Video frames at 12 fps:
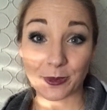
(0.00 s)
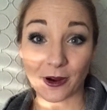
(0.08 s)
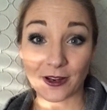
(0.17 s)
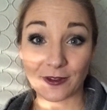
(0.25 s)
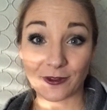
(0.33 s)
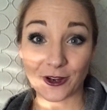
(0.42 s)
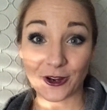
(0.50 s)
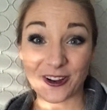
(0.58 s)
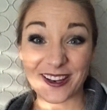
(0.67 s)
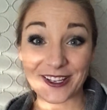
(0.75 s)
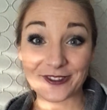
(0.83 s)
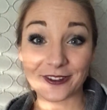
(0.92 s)
party, for your
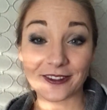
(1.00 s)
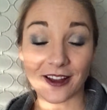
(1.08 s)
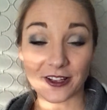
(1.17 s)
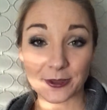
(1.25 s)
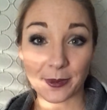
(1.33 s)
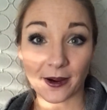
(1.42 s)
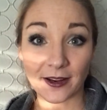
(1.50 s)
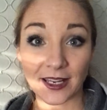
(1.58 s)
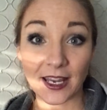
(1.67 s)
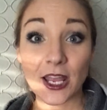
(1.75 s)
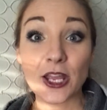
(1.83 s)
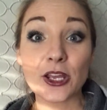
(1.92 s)
initial launch
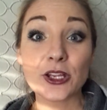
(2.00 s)
party,